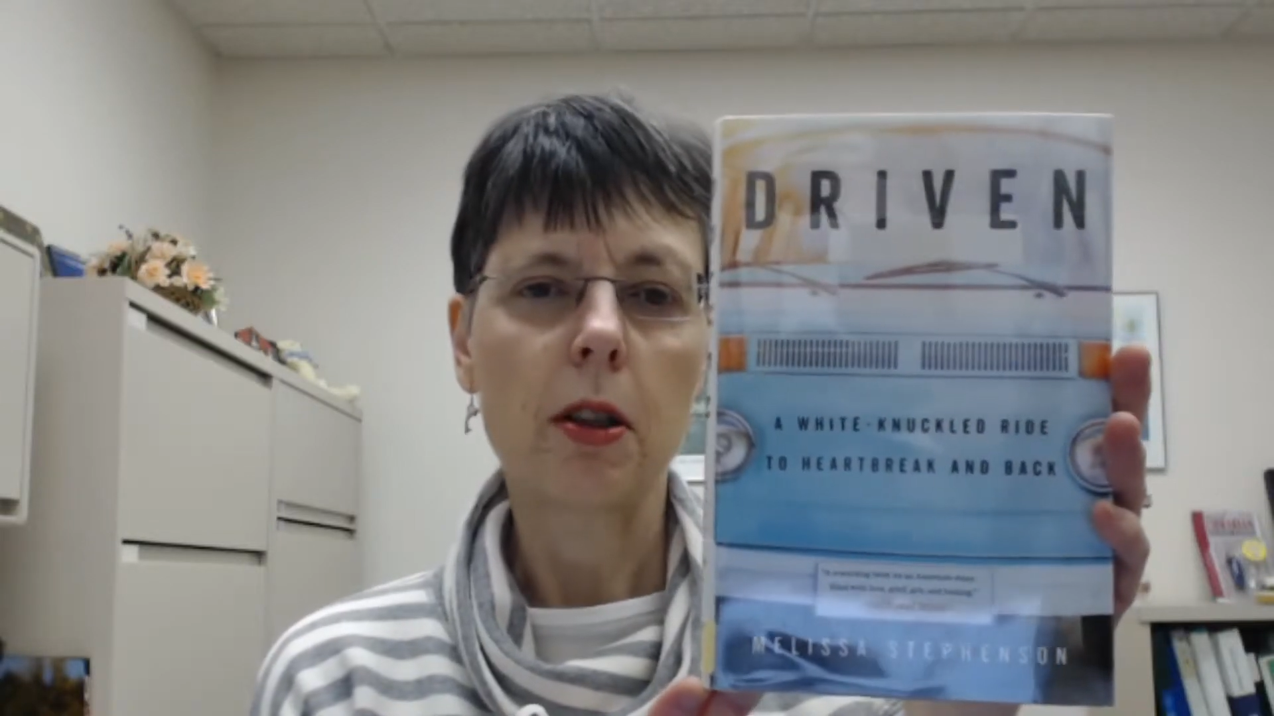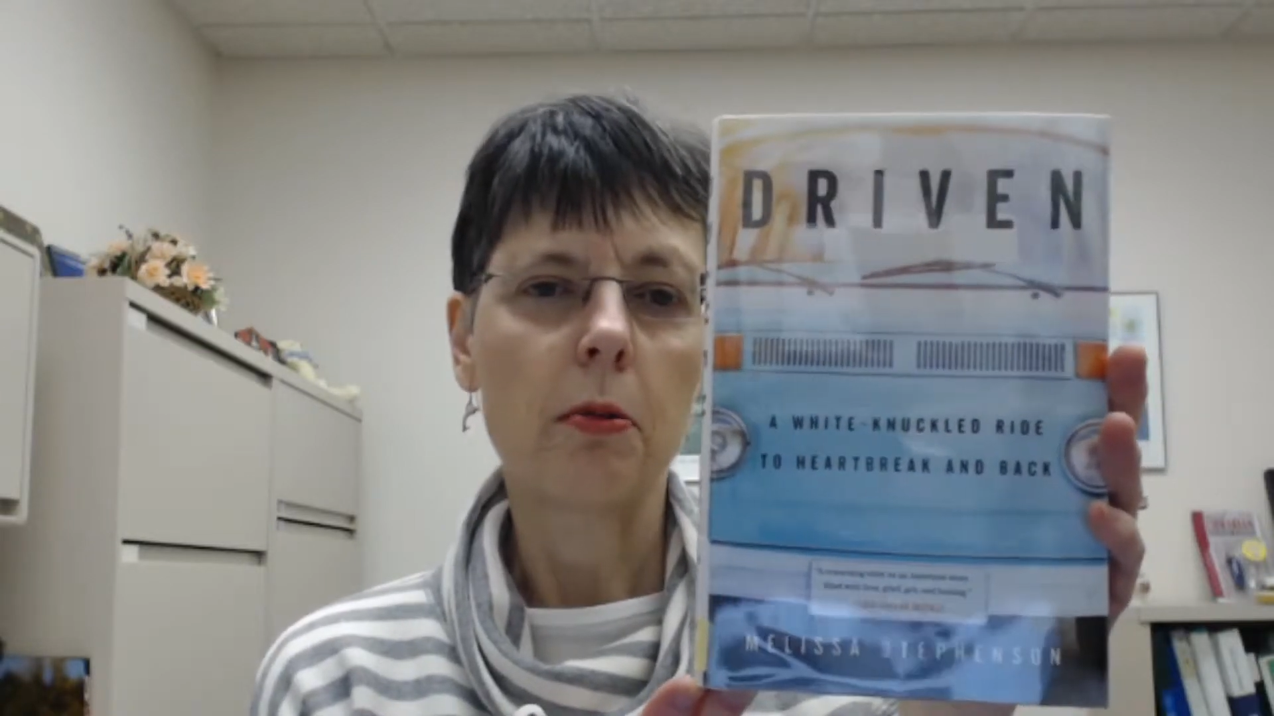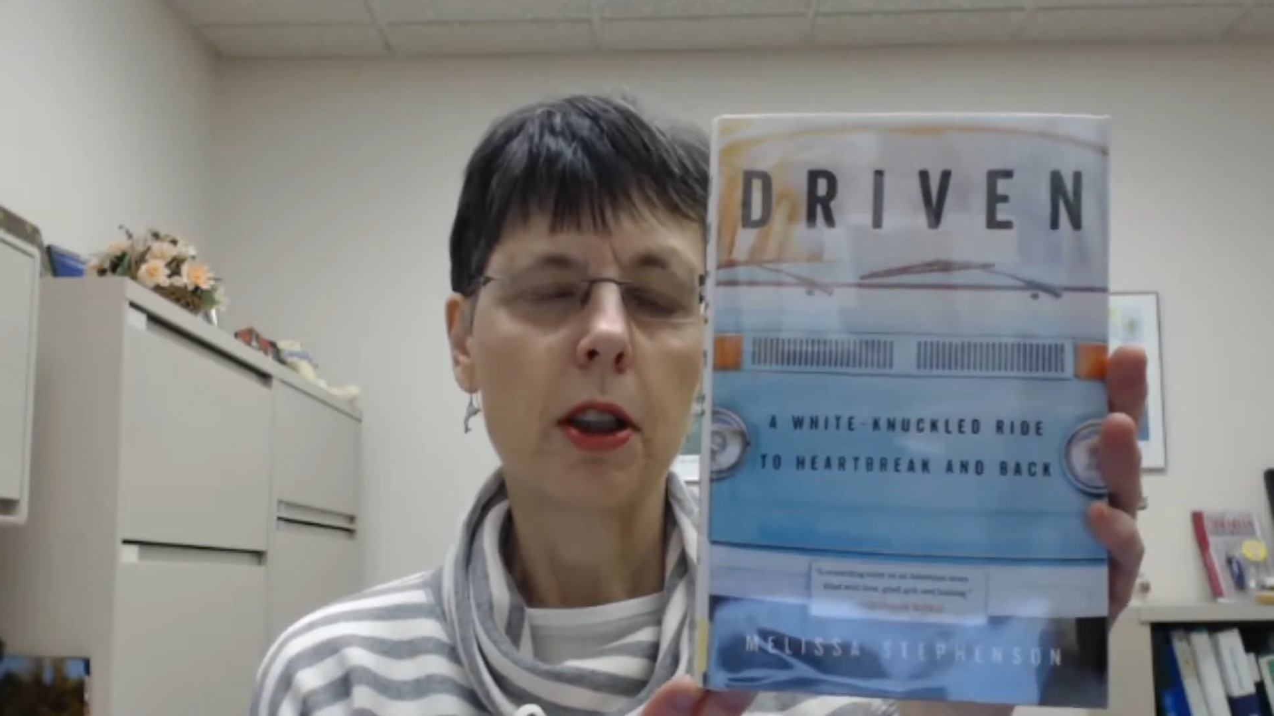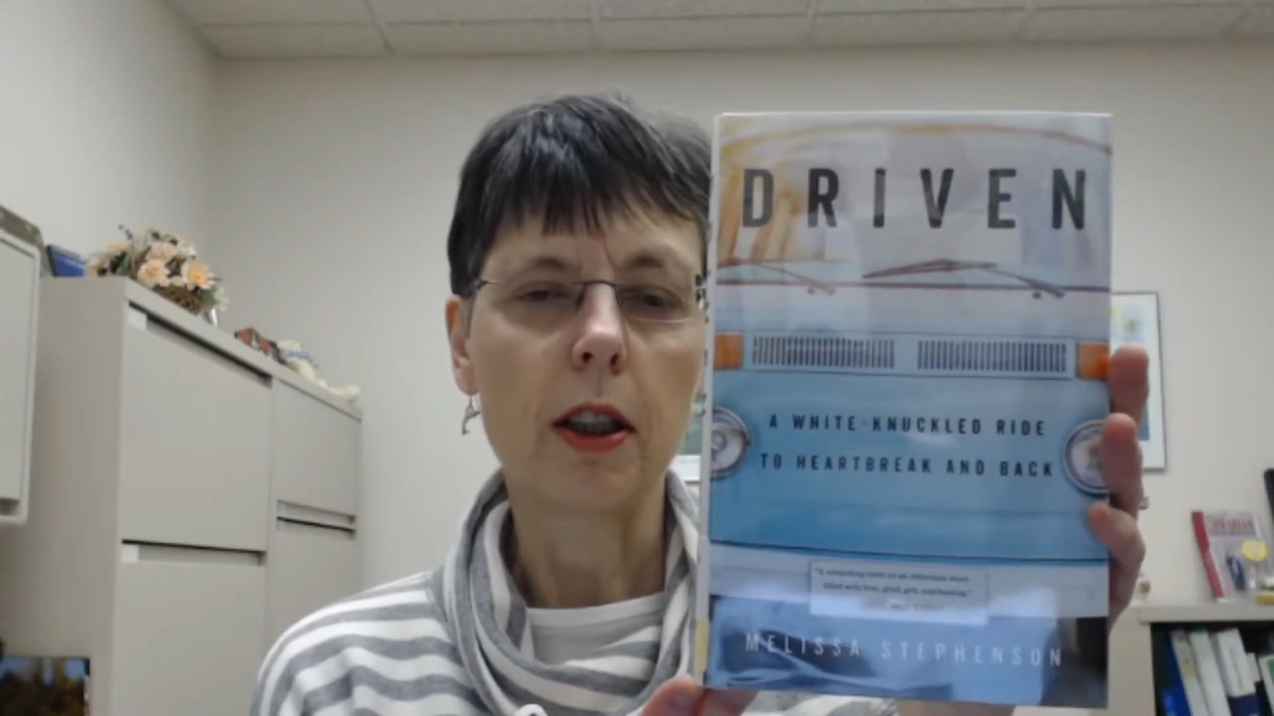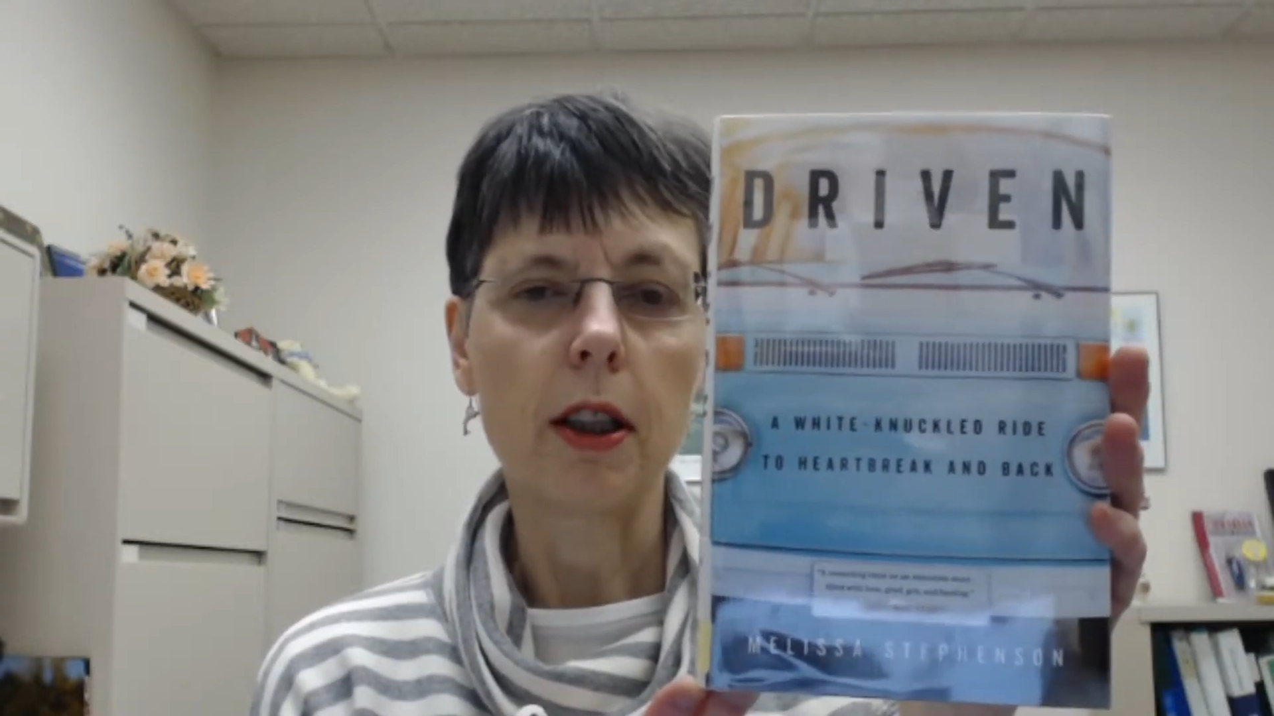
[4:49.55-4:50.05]

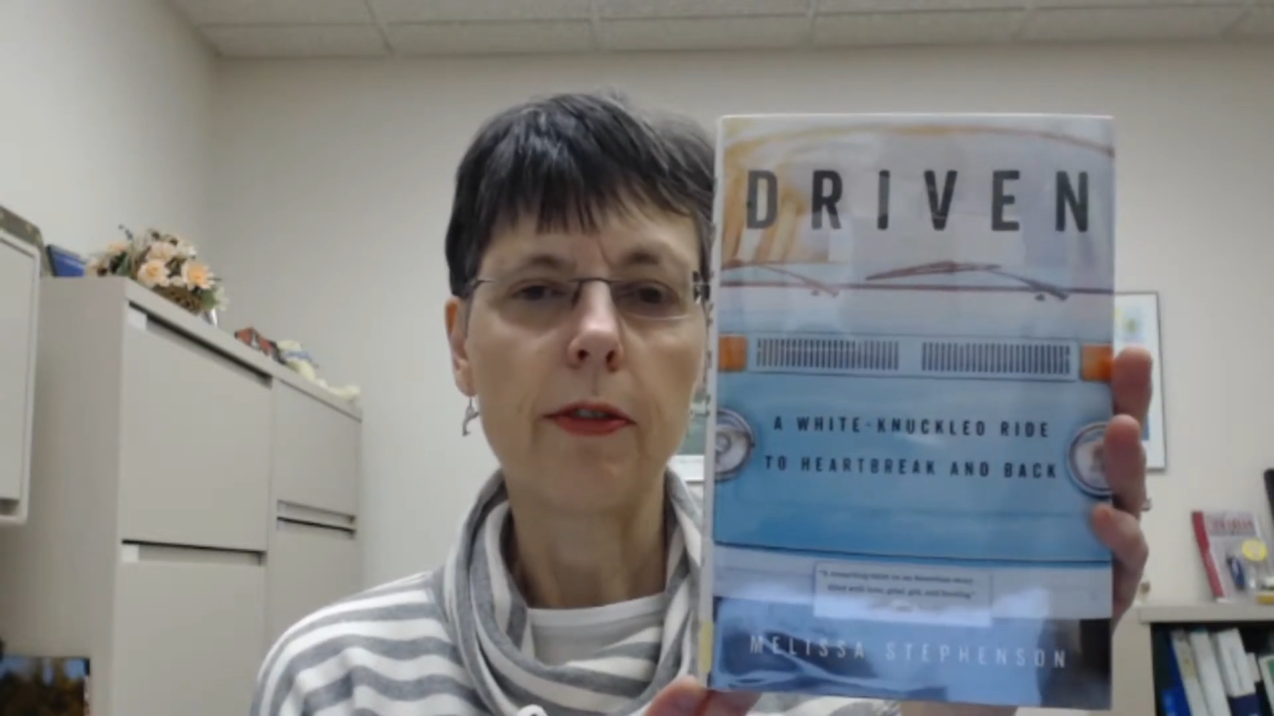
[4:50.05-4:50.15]
originally